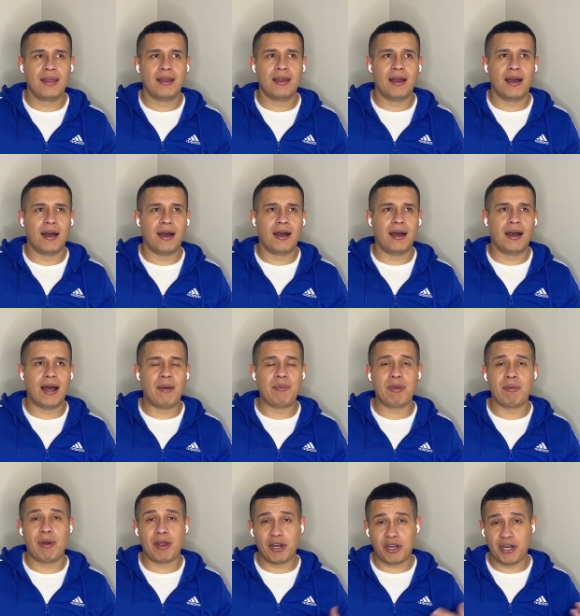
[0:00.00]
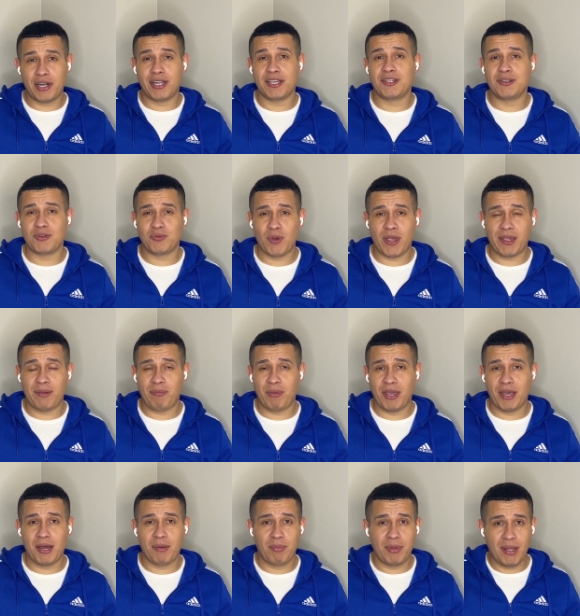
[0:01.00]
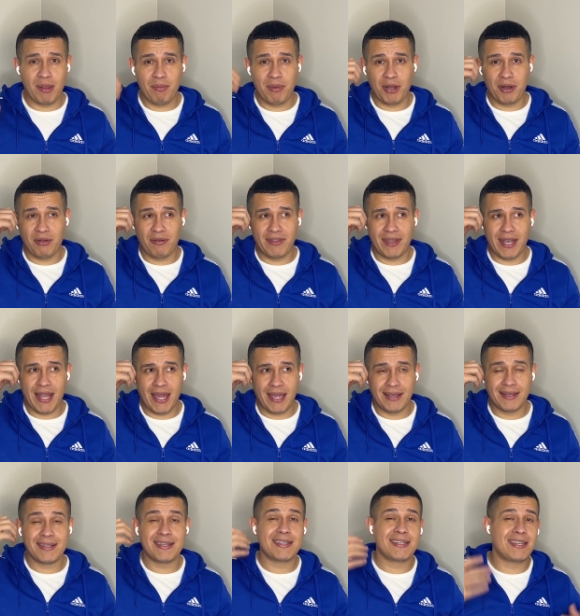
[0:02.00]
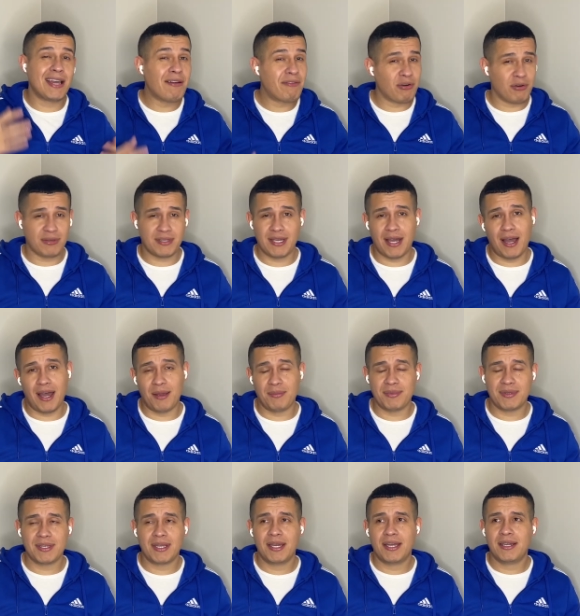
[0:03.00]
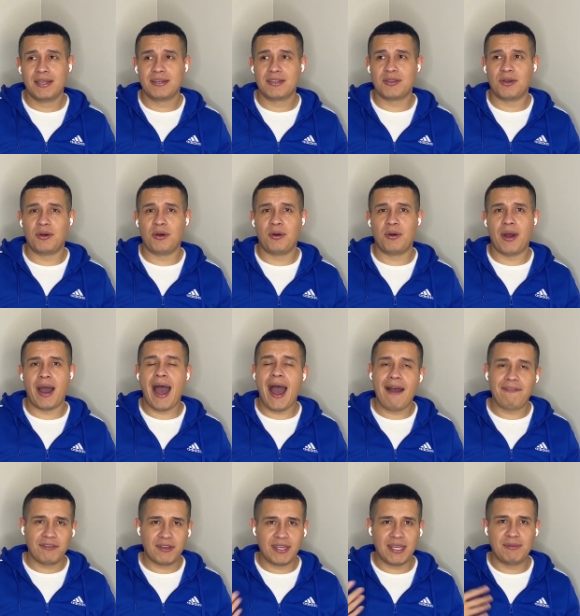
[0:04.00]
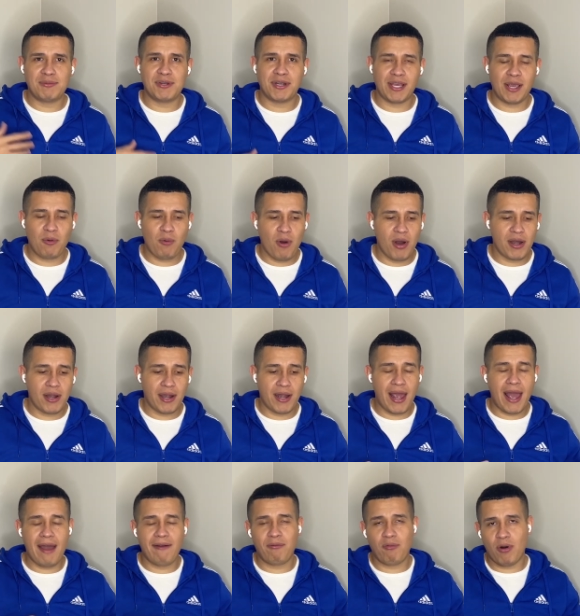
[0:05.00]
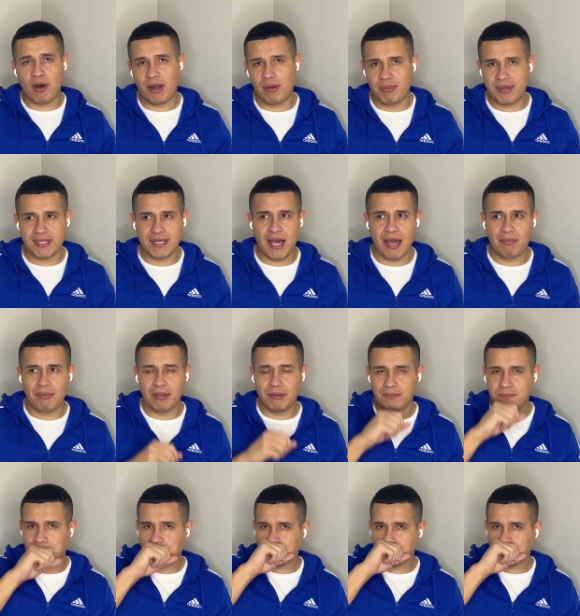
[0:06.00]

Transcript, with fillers: Uh, I mean, my GERD issue is waking me up in the middle of the night several times, so I have to keep drinking water and have water beside me.